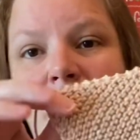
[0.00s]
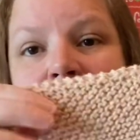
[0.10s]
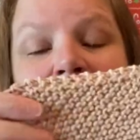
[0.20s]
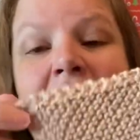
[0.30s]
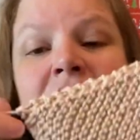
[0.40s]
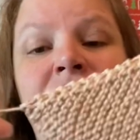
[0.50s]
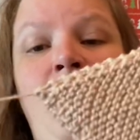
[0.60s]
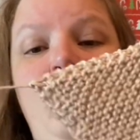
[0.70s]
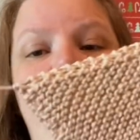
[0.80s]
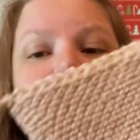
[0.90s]
I have
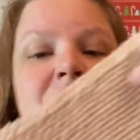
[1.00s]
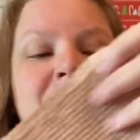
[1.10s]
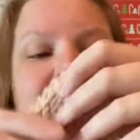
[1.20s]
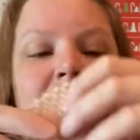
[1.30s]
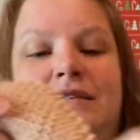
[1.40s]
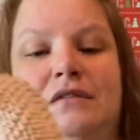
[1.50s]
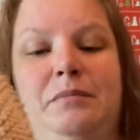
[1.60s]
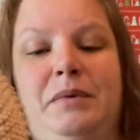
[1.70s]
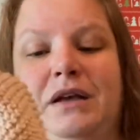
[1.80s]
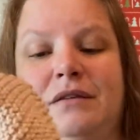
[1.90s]
not weaved in the ends
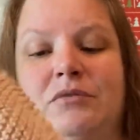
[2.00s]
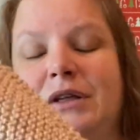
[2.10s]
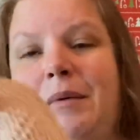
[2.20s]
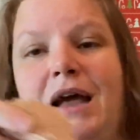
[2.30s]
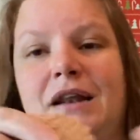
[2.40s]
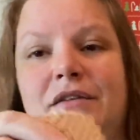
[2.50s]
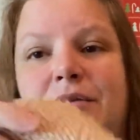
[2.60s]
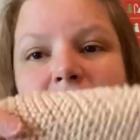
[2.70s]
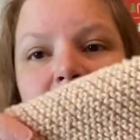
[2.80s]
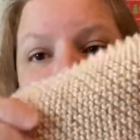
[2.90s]
because I'm really bad at
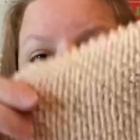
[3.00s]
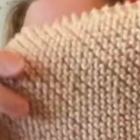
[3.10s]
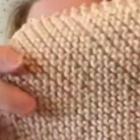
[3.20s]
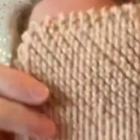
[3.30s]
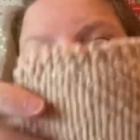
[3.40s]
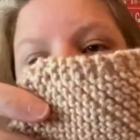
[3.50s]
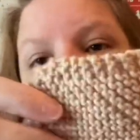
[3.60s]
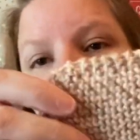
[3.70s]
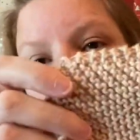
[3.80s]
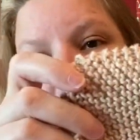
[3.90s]
doing that,
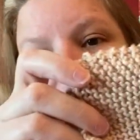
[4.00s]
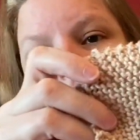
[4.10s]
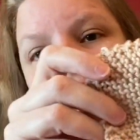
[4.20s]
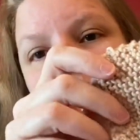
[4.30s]
but